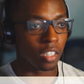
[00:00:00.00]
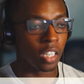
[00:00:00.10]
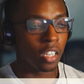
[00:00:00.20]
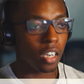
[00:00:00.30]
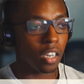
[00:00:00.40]

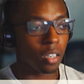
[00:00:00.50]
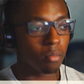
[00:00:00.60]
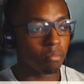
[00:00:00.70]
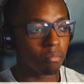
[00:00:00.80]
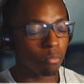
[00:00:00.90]
what they
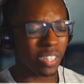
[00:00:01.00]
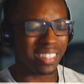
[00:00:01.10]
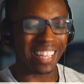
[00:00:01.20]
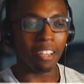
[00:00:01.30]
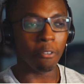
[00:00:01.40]
feel
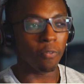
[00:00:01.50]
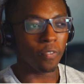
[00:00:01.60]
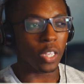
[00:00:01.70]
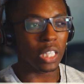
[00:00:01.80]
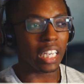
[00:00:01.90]
like will
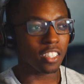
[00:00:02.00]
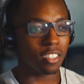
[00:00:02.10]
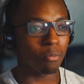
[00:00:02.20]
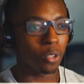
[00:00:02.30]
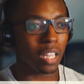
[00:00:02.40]
happen in the
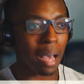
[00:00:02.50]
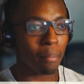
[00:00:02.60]
next,